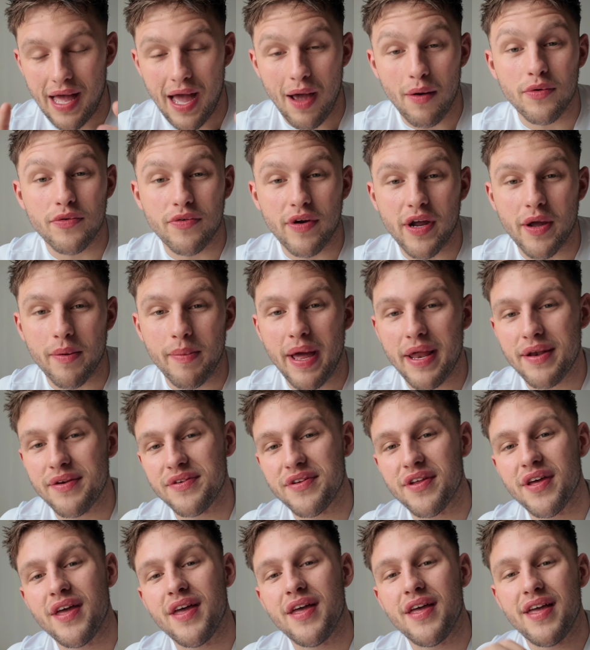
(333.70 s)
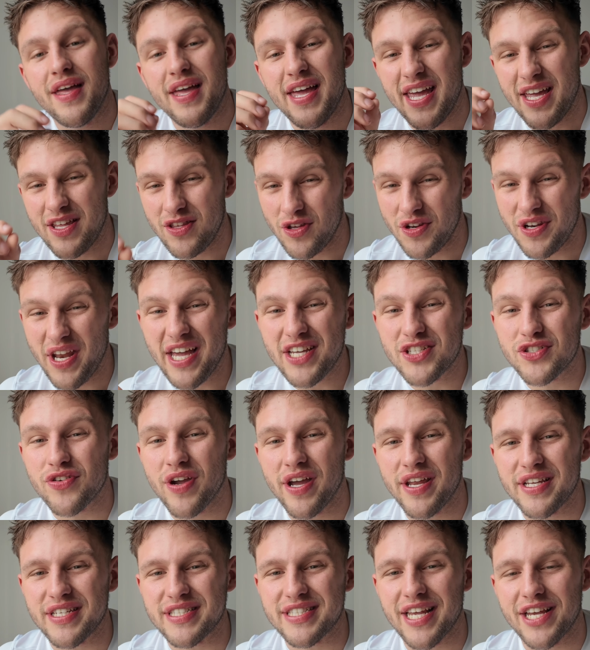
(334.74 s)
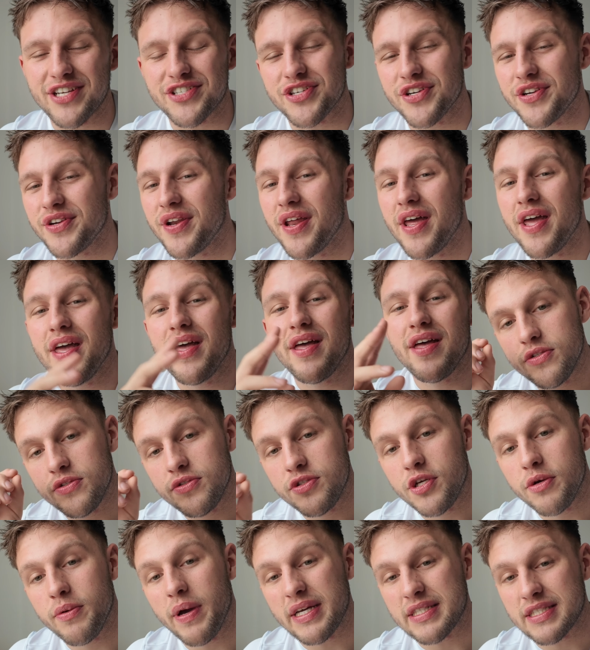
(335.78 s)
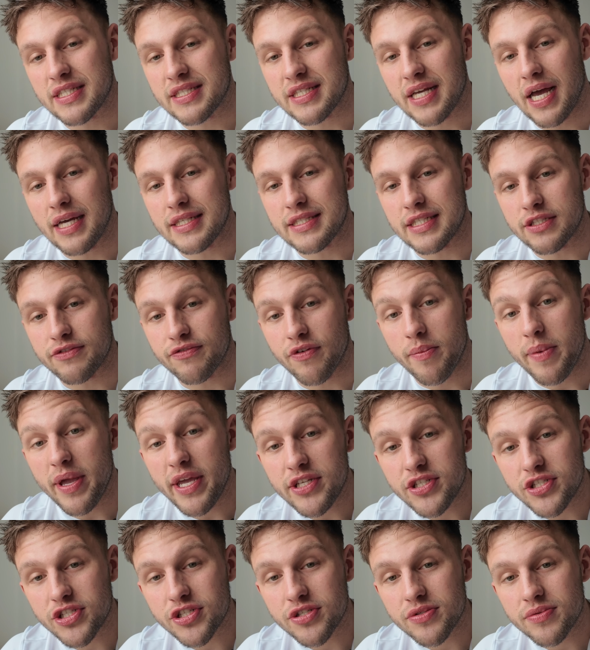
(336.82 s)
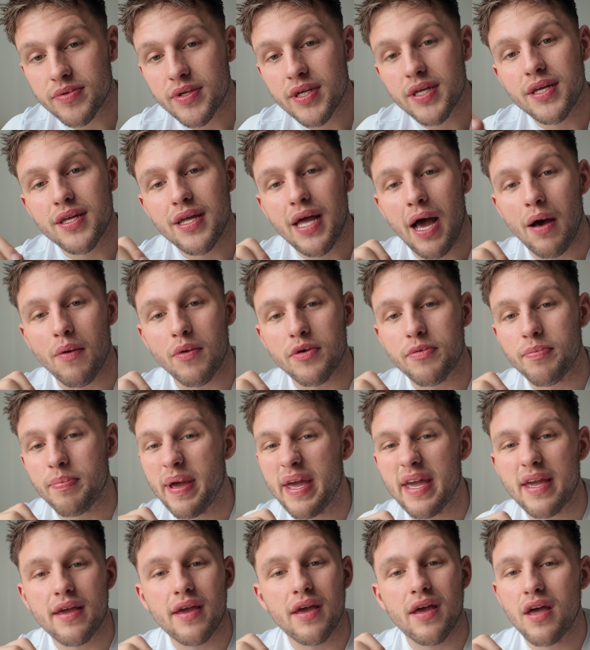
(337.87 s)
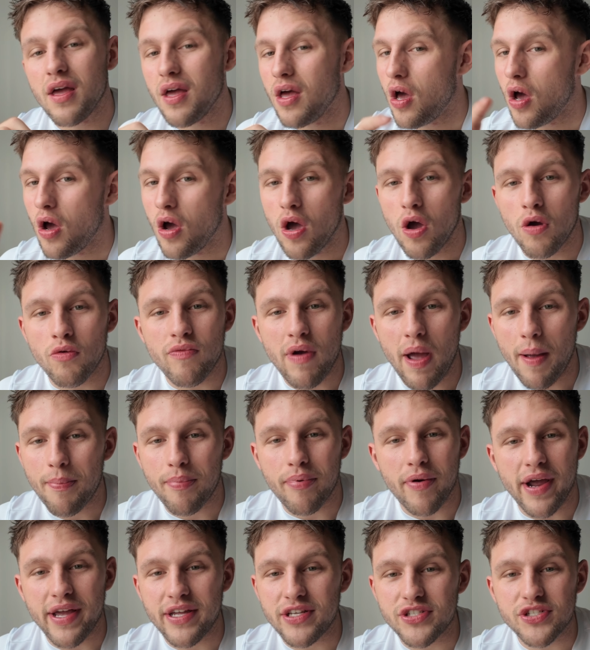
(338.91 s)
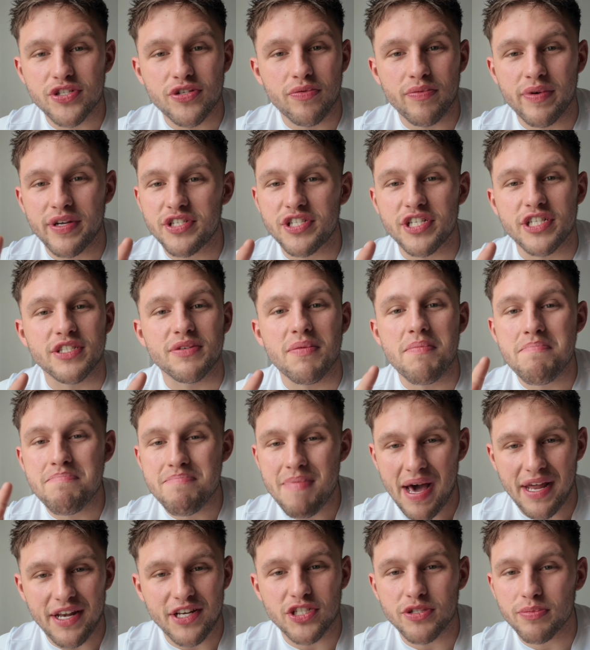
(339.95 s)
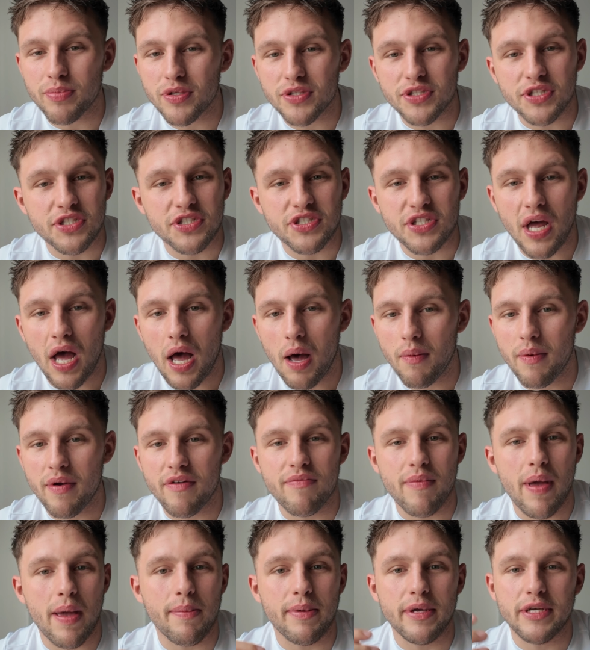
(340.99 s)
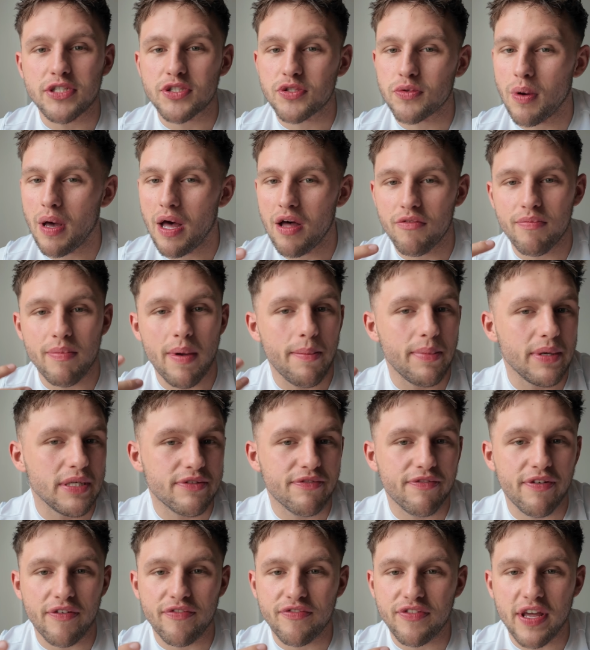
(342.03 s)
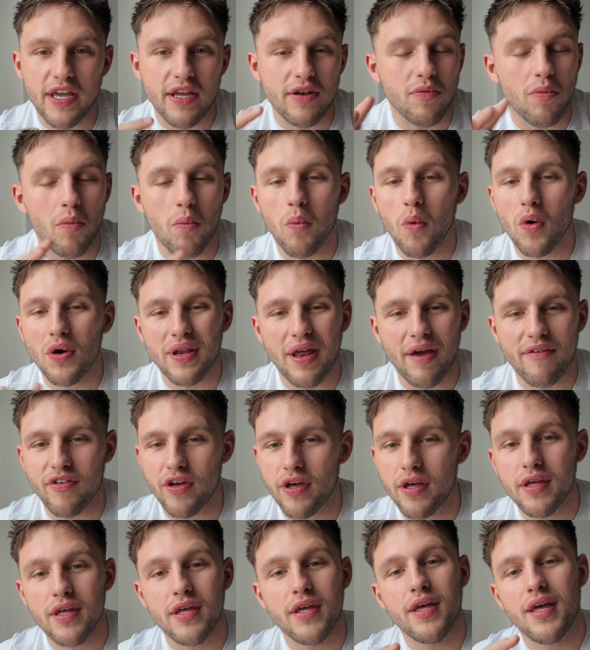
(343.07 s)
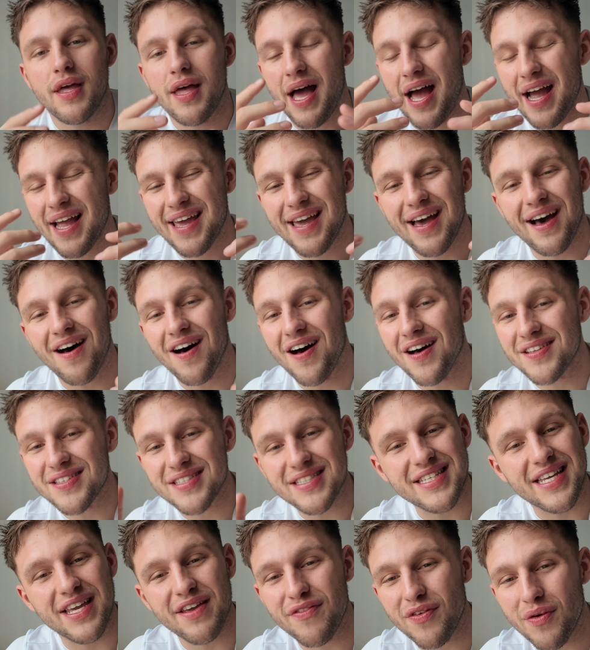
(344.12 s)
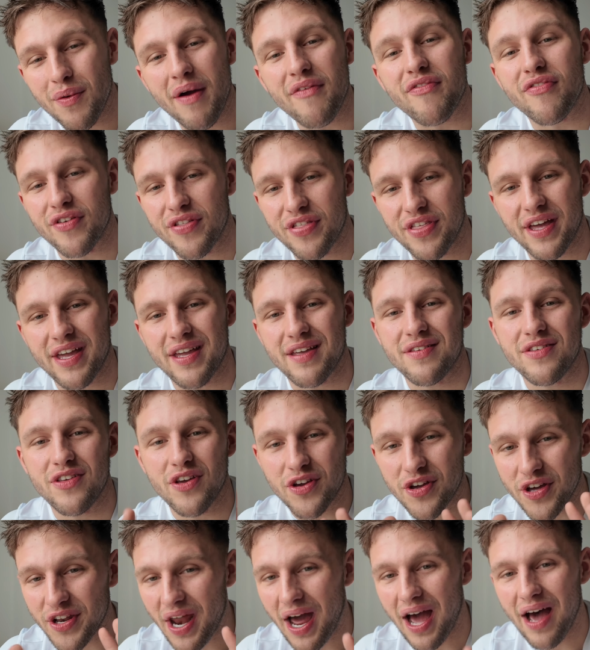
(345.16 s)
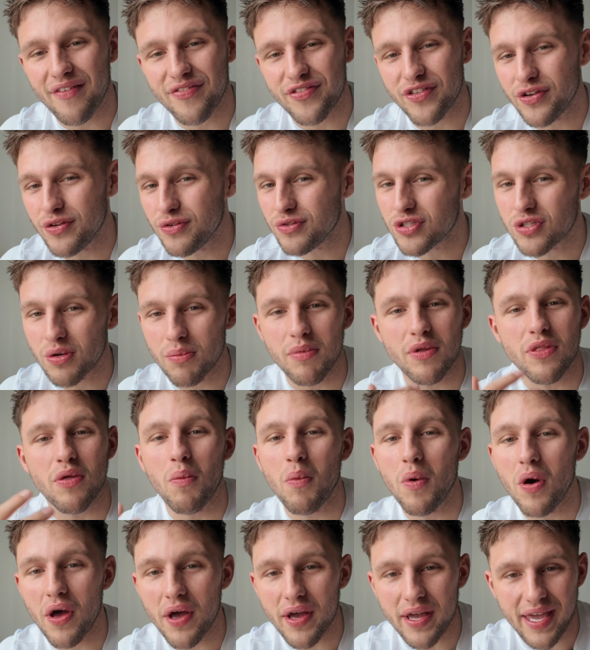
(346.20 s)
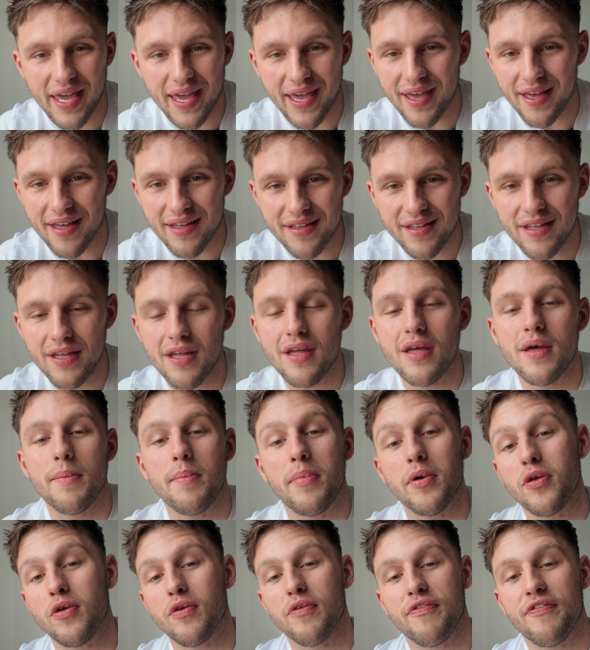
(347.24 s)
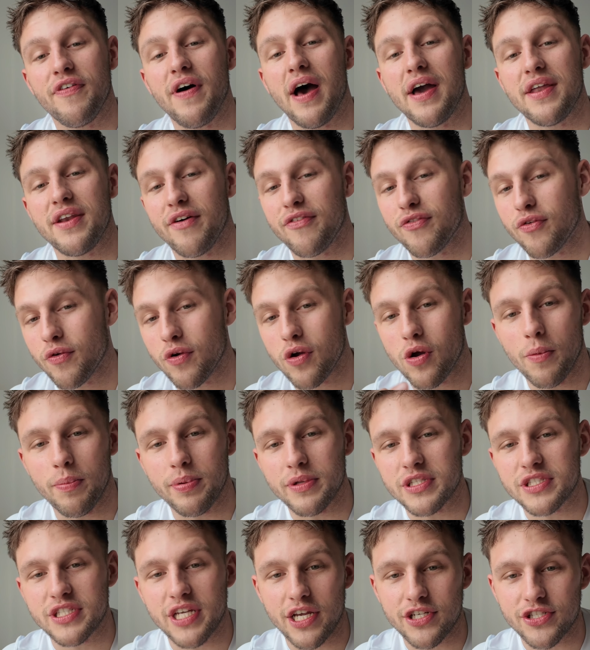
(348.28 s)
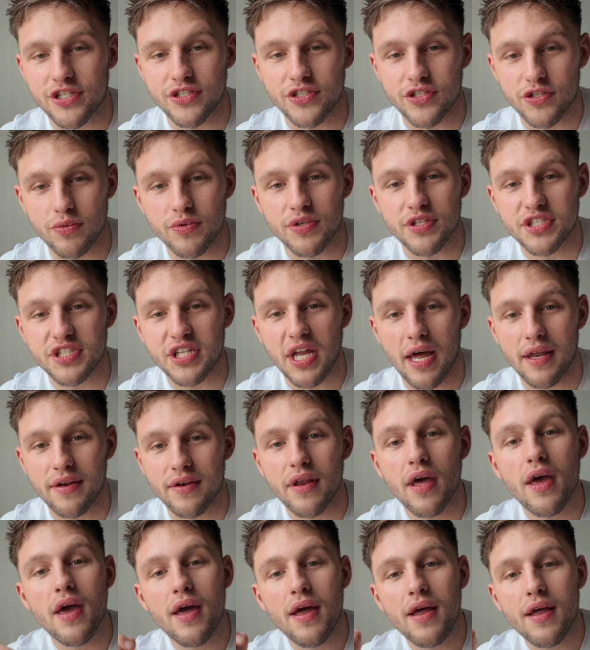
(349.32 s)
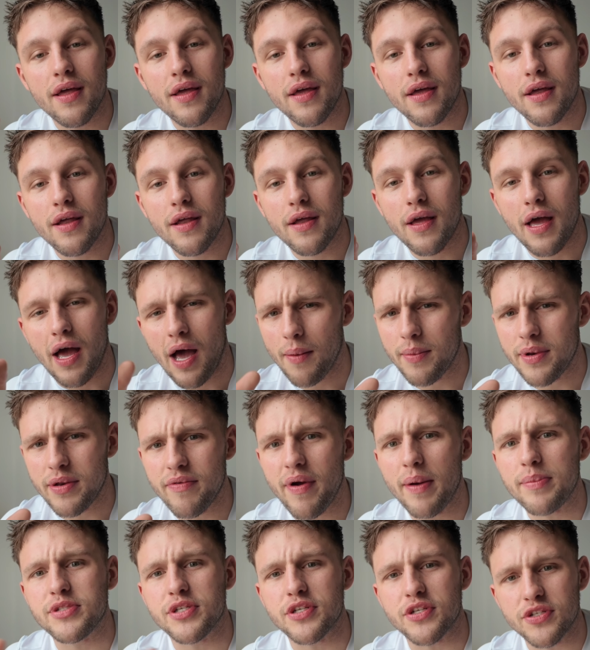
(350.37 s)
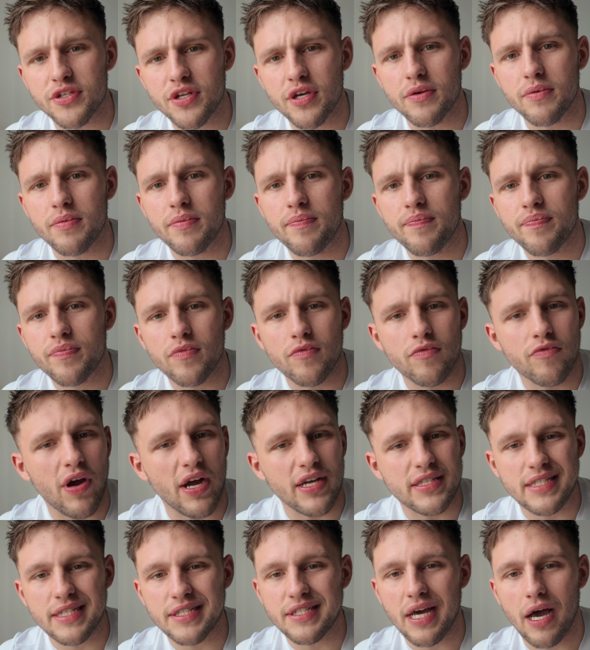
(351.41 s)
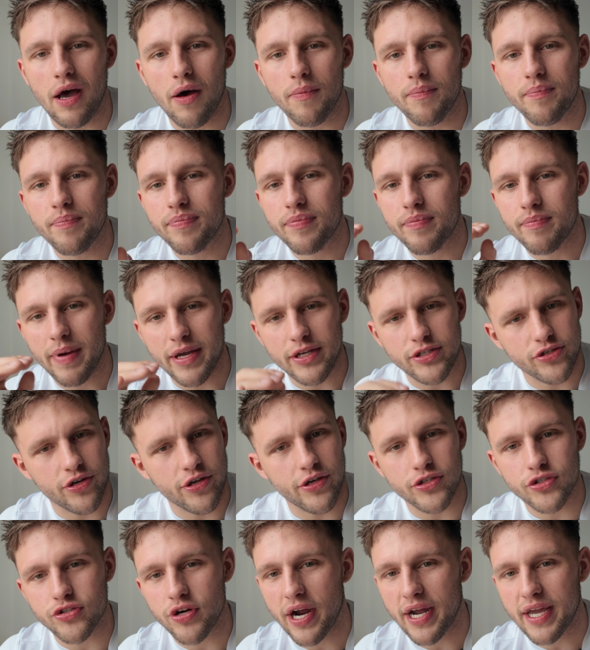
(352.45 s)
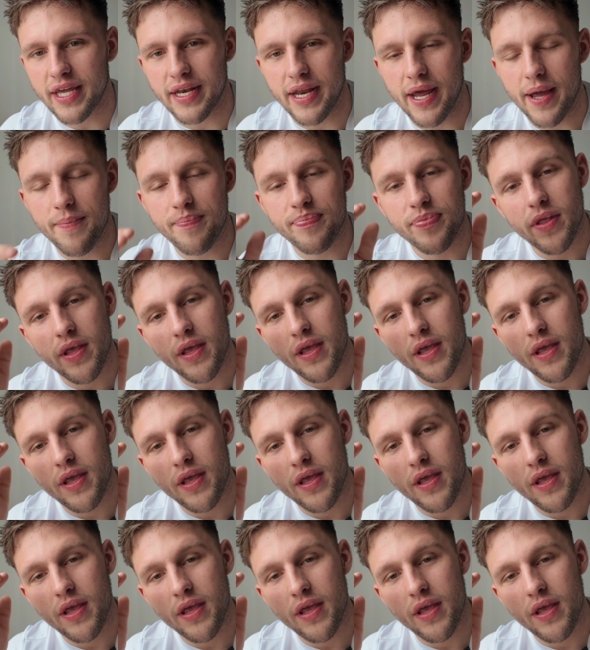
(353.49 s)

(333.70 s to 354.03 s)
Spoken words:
I would recommend in your next training session 2 exercises from each. I would pick a rep range which is manageable to start with. Maybe it's 12, maybe it's 15, whatever. I can't give you everything. You're going to have to do some of the work here. But you'll find after a couple of sessions you understand how many reps you can do. Write it down. Make sure you're tracking it.